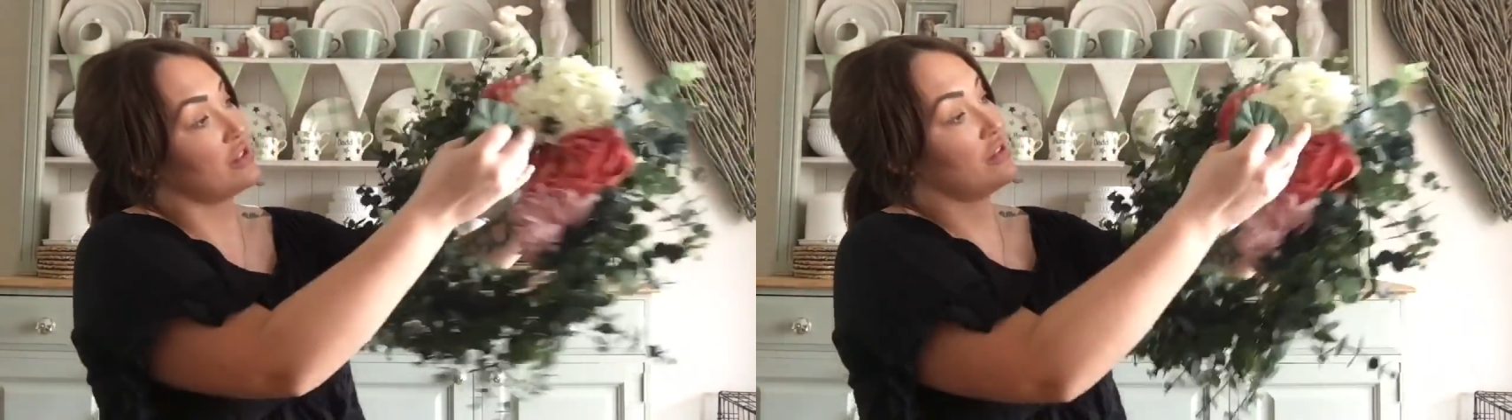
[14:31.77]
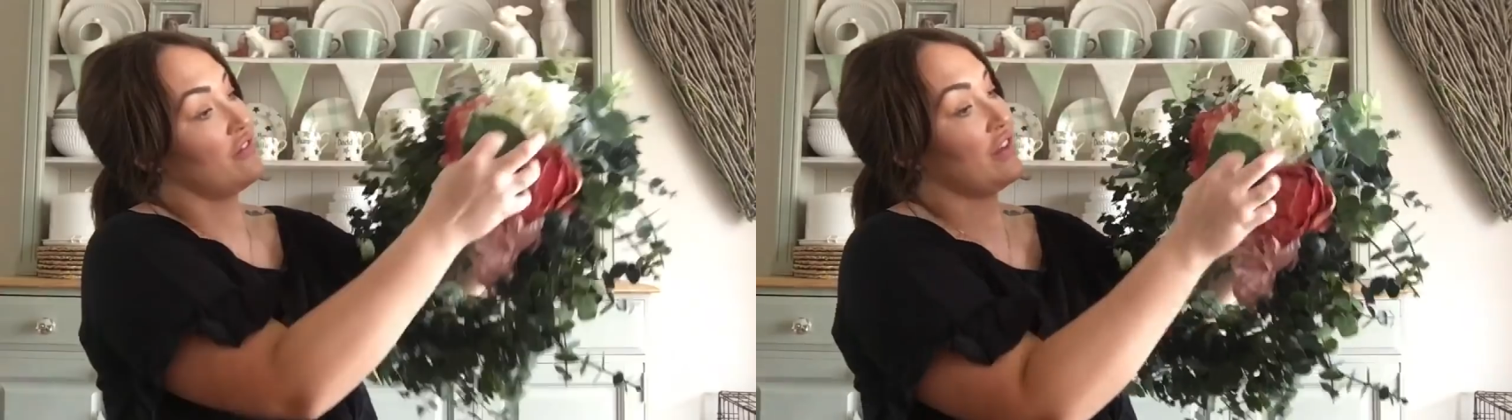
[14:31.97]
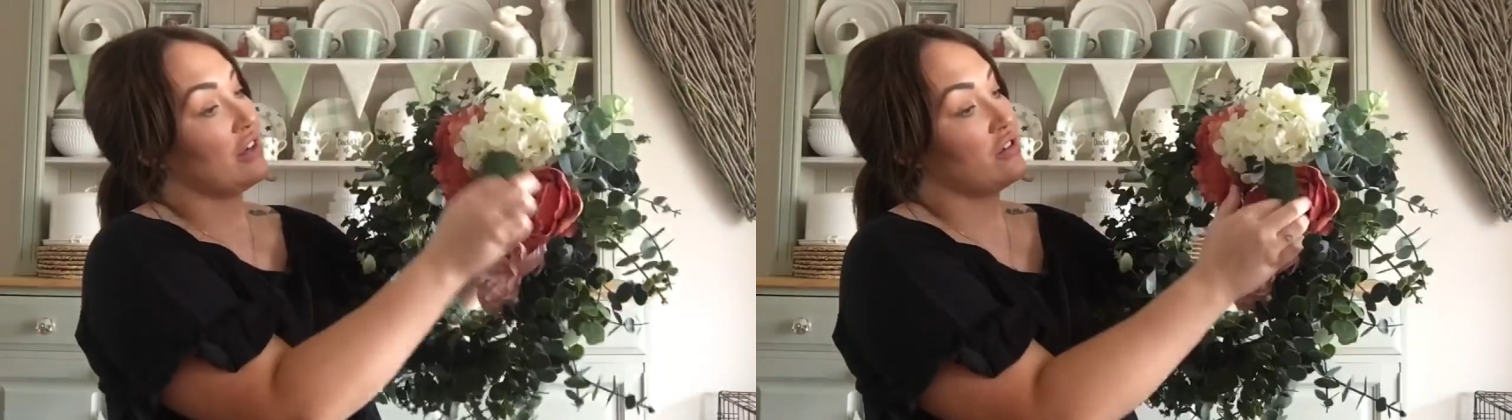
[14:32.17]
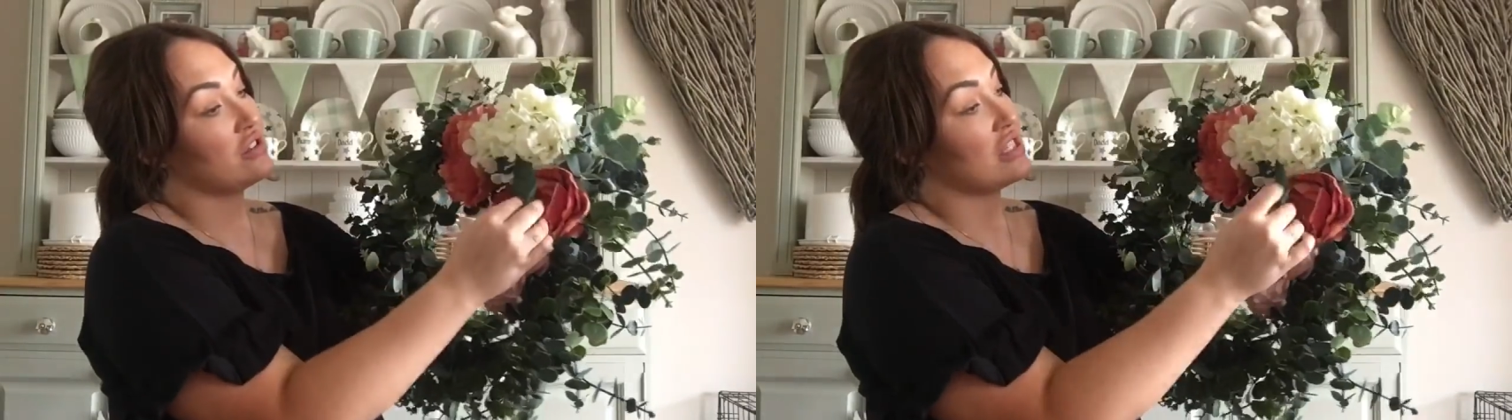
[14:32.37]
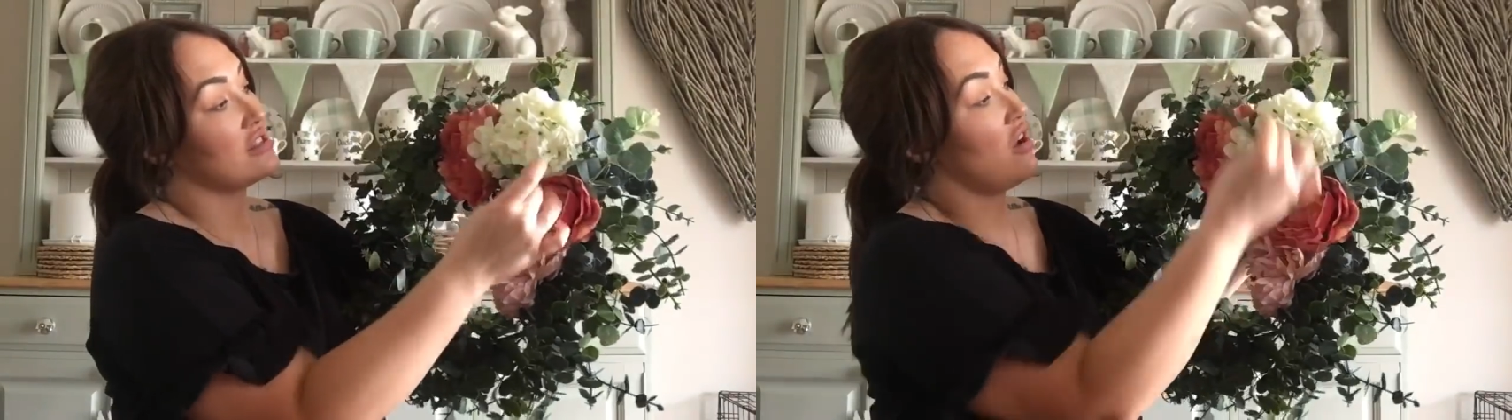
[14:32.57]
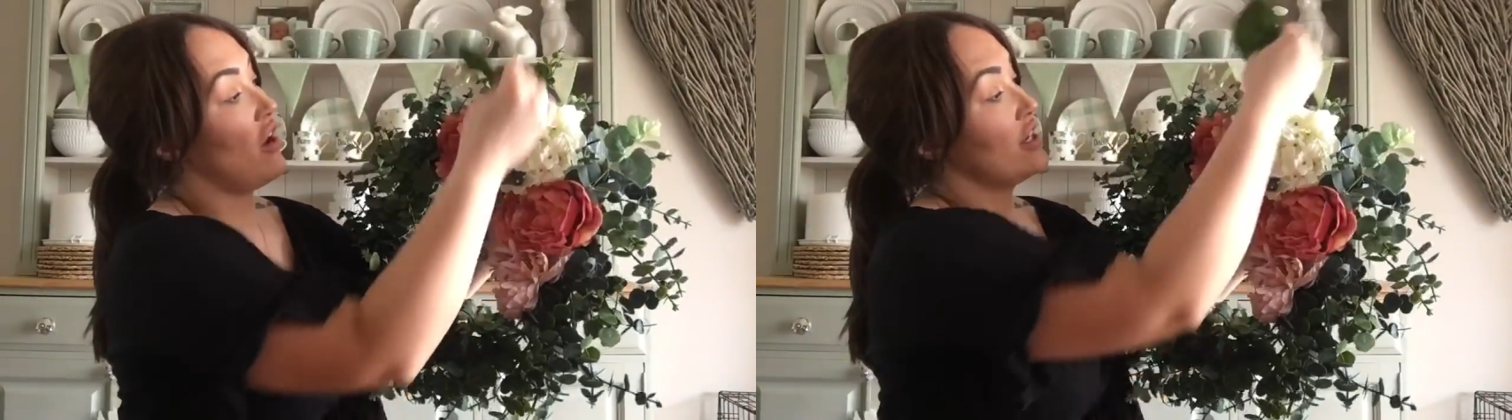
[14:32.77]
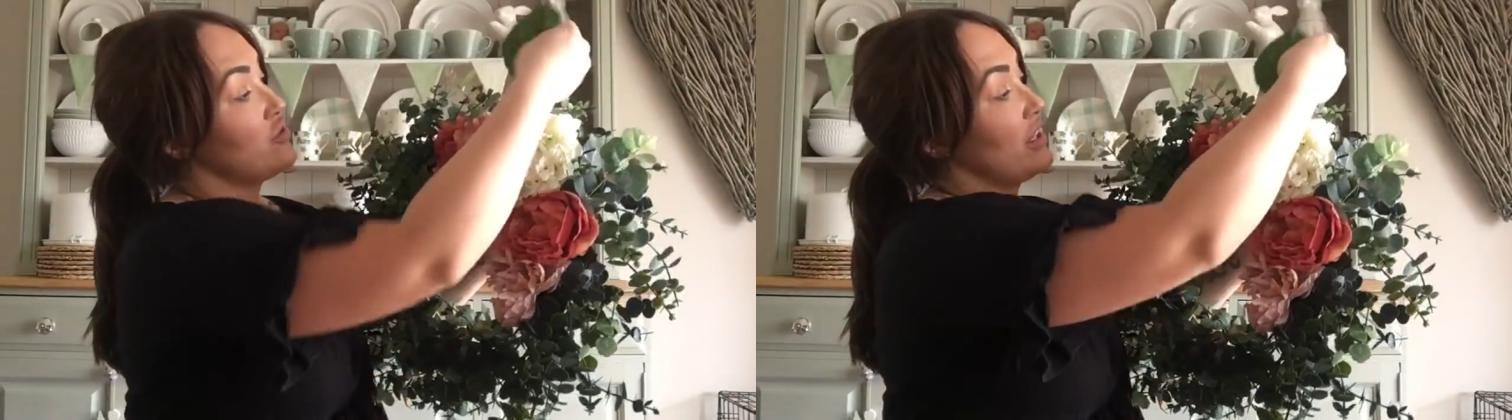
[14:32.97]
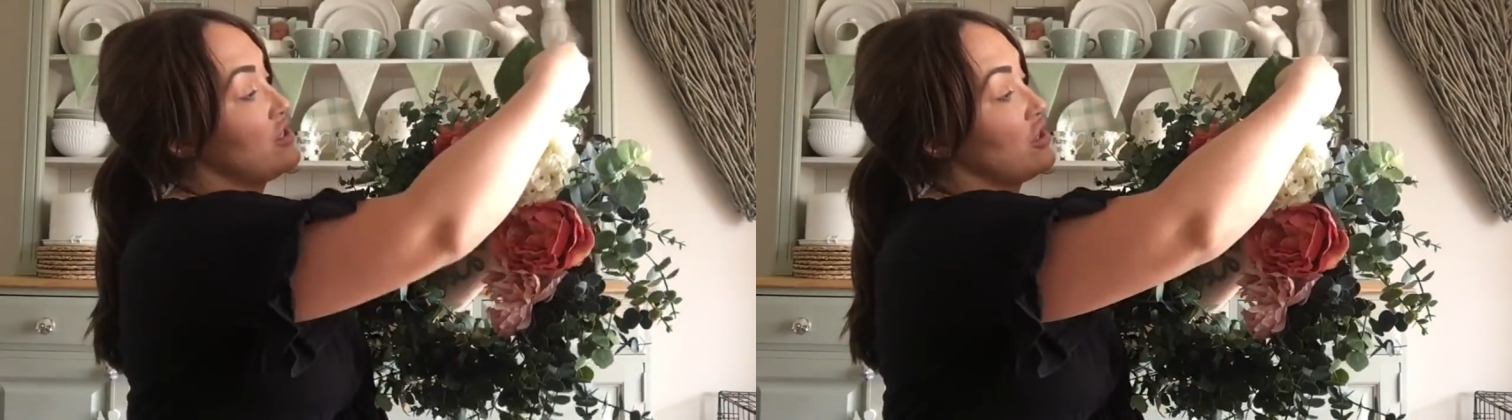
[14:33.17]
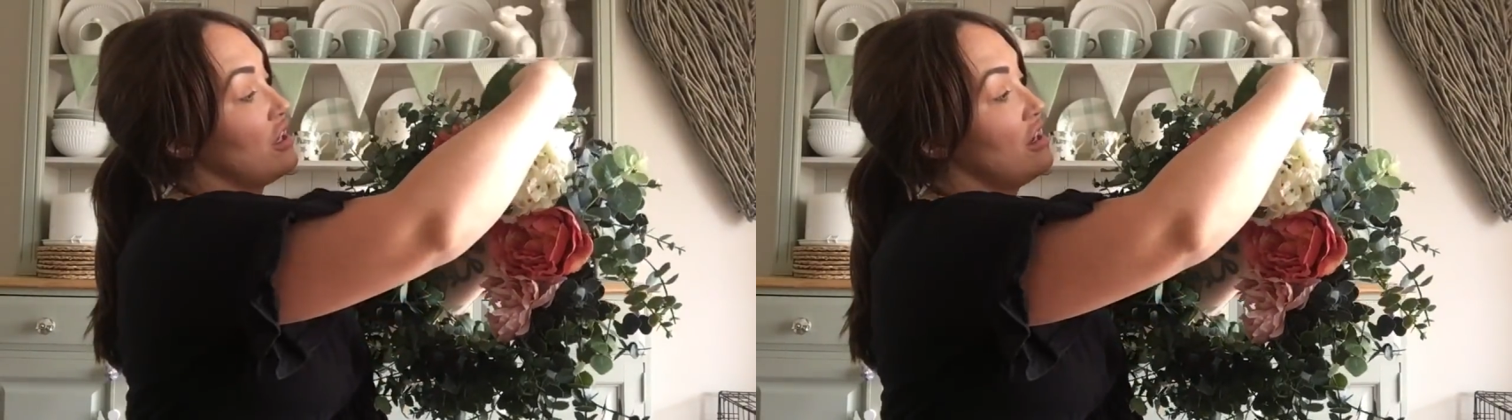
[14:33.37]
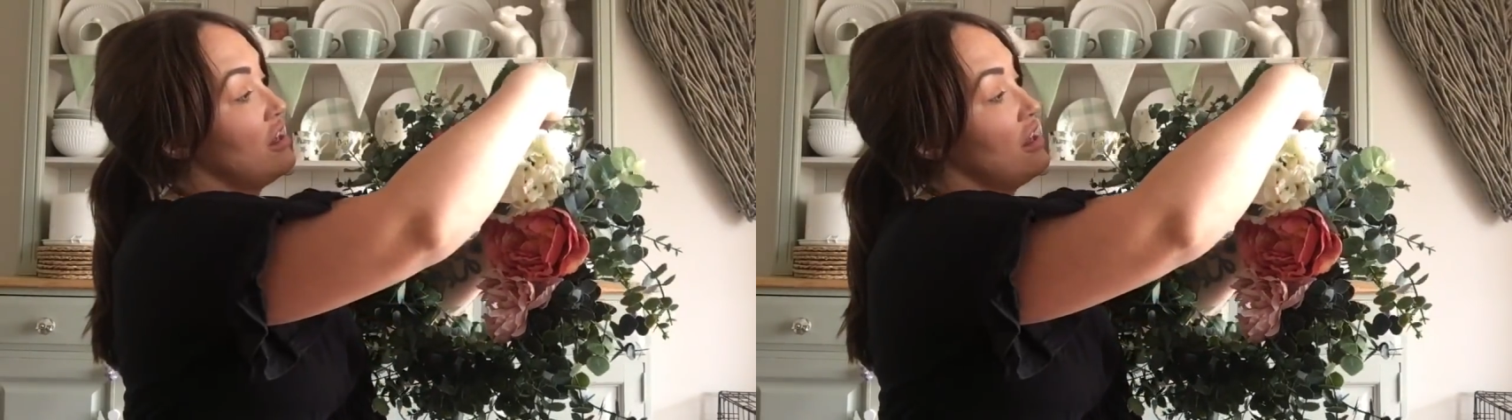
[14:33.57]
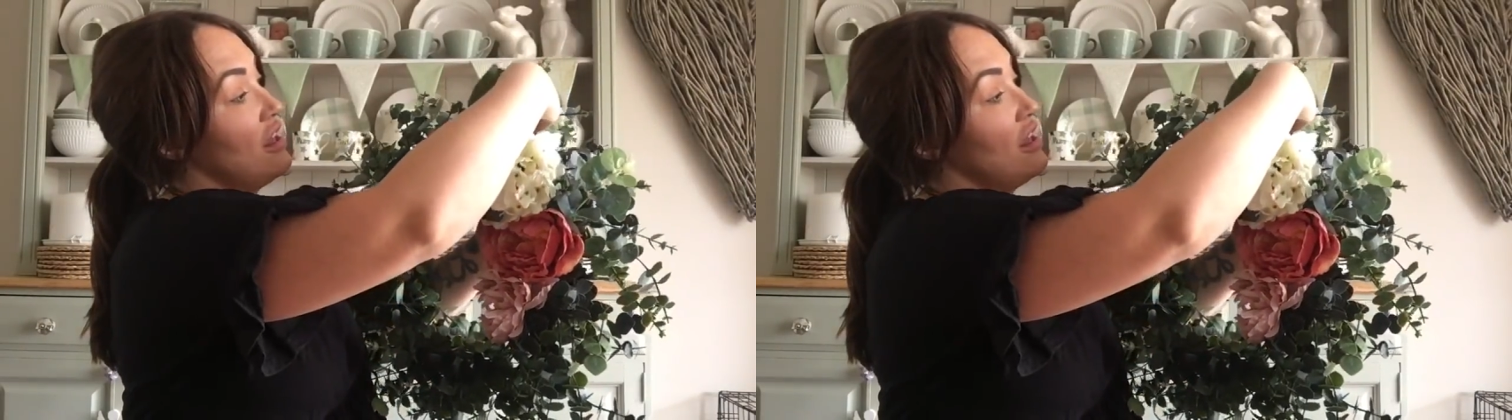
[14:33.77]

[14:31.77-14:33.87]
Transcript: So I think because that's a hydrangea,